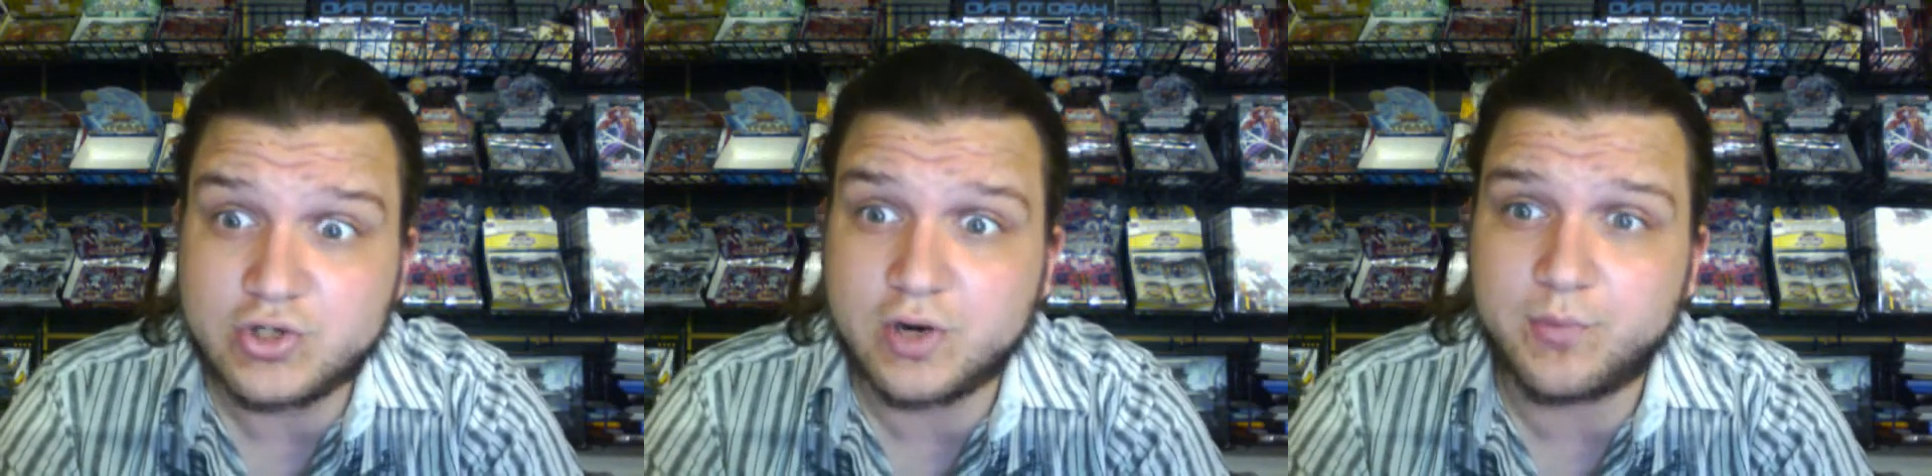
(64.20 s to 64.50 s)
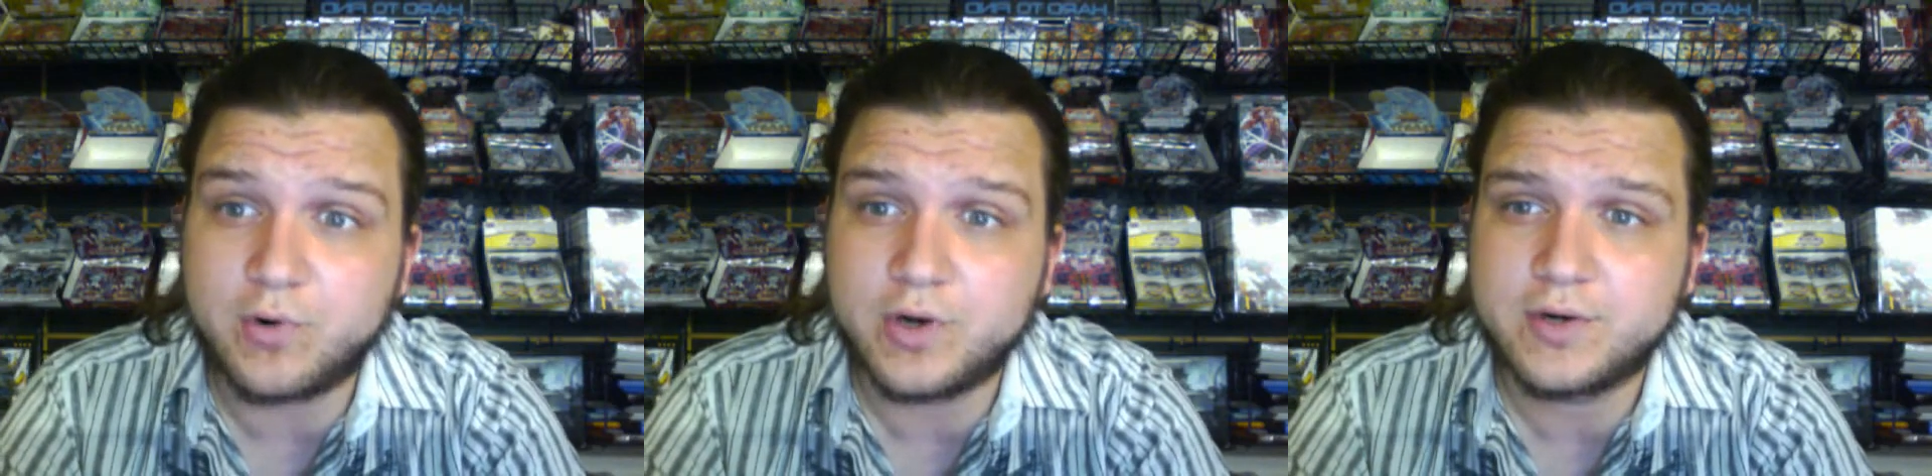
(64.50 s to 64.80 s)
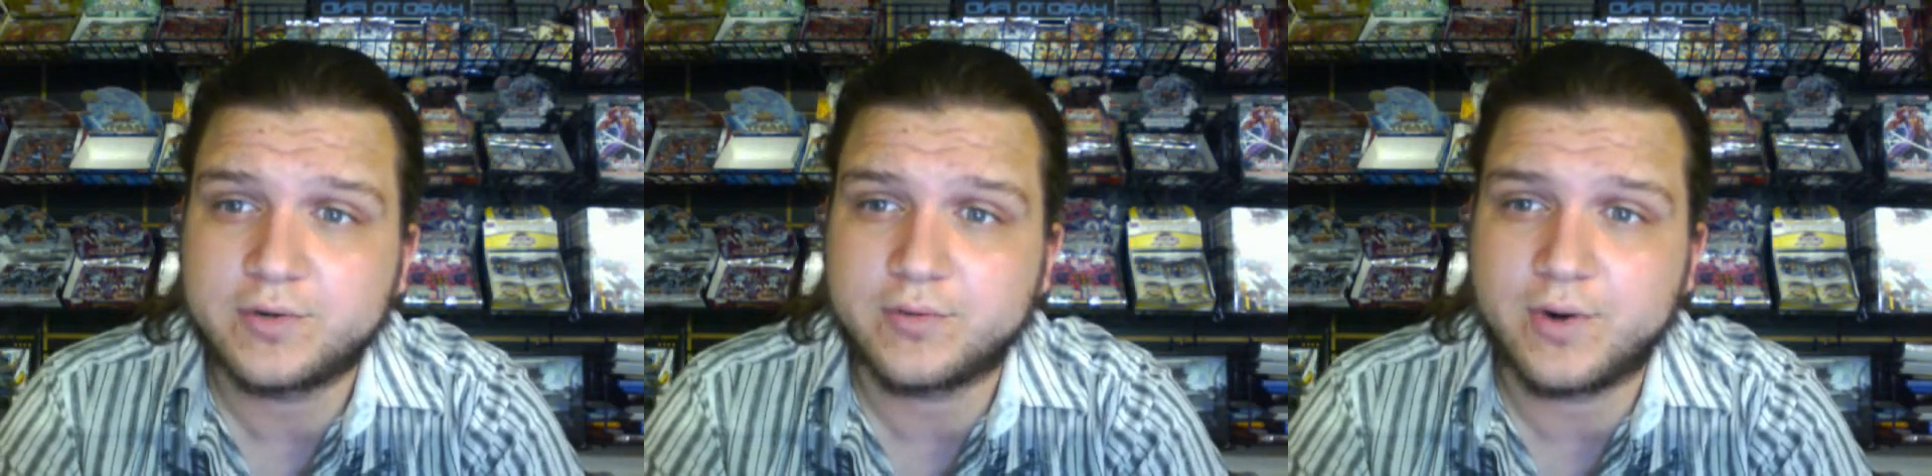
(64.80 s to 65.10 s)
Jump
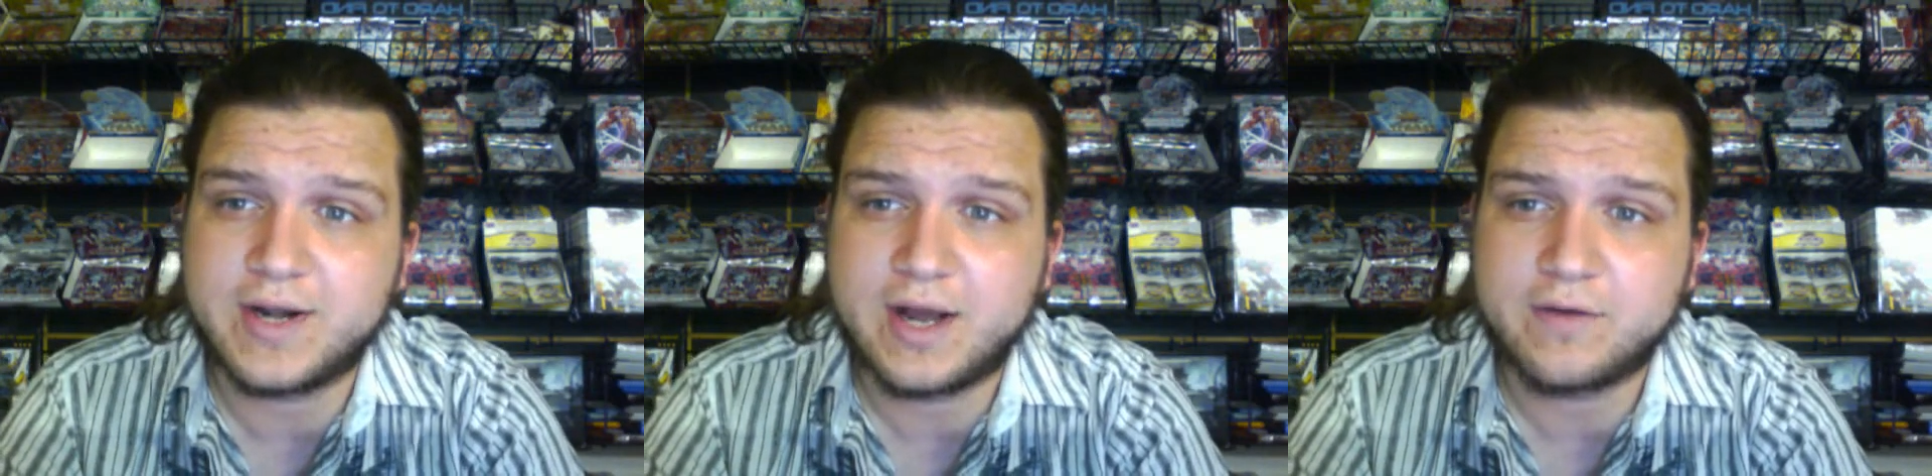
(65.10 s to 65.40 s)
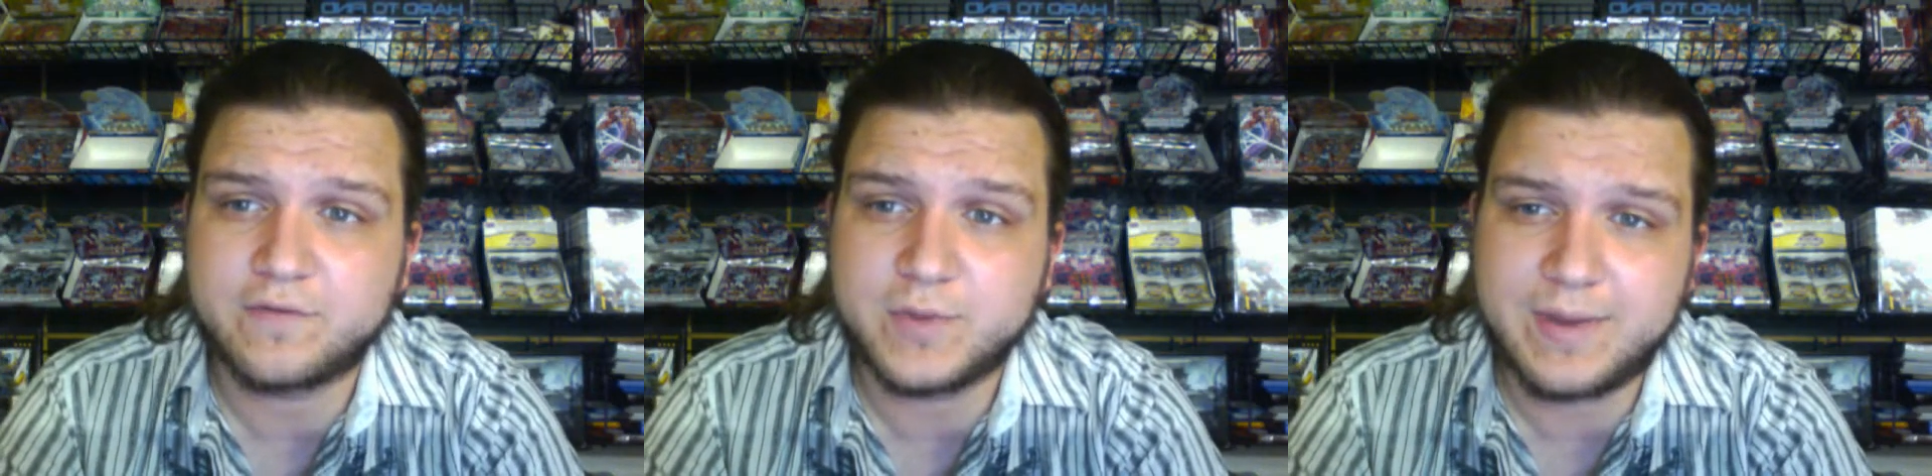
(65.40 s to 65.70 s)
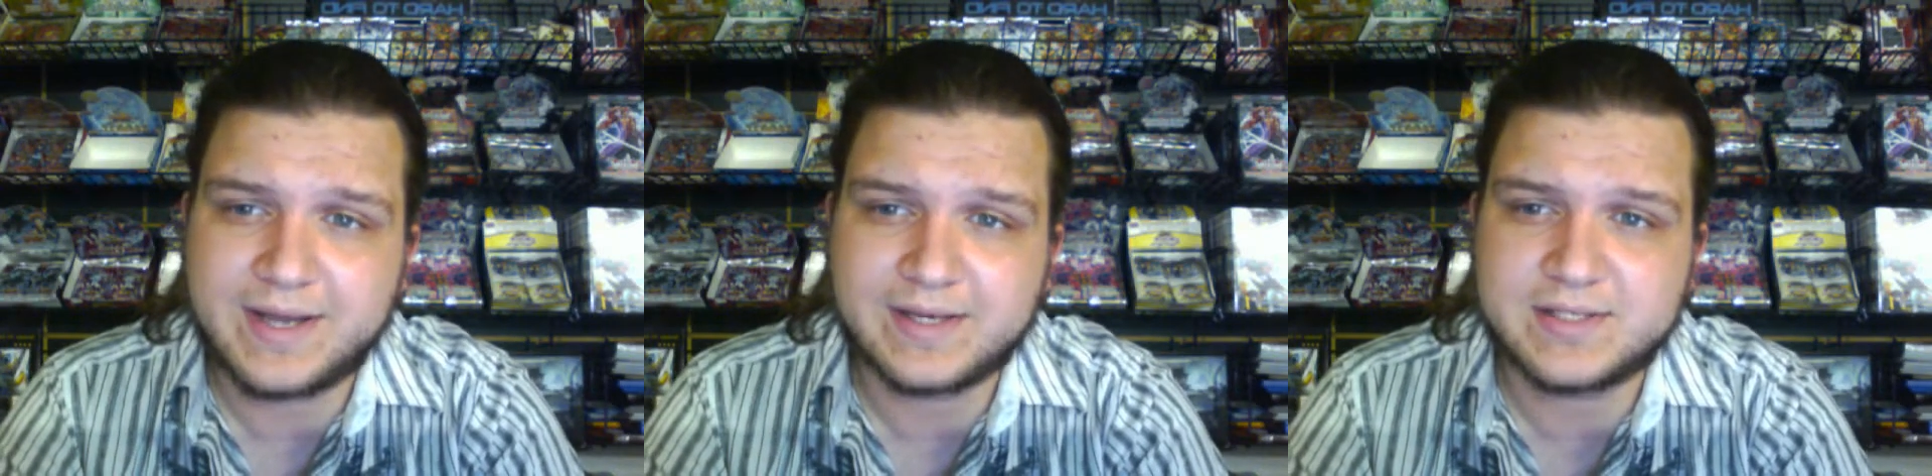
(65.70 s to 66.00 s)
one right now from the
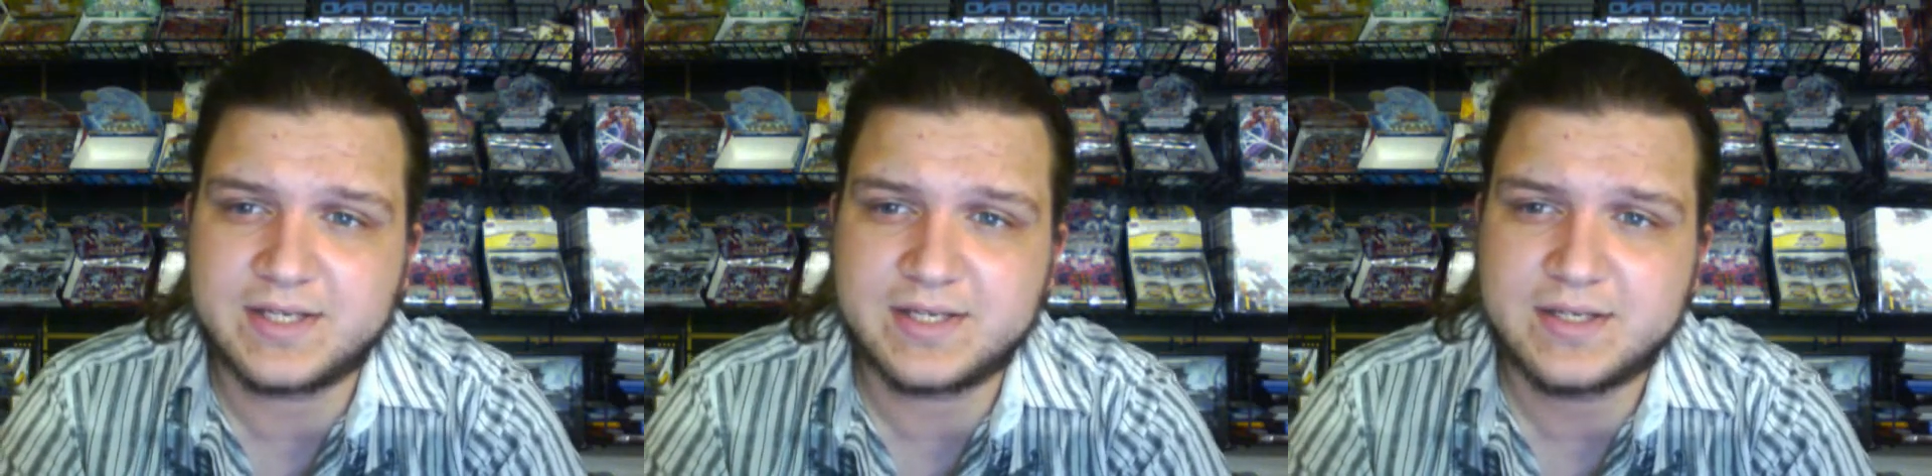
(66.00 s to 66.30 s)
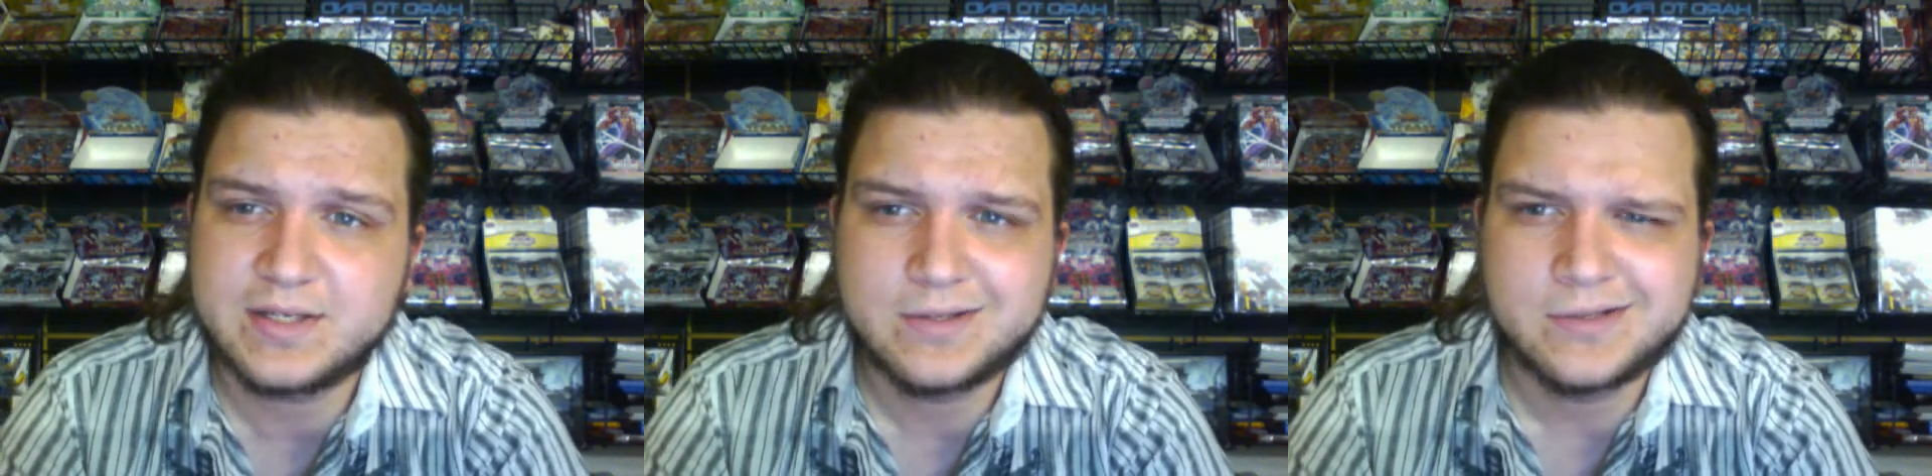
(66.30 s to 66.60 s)
magazine.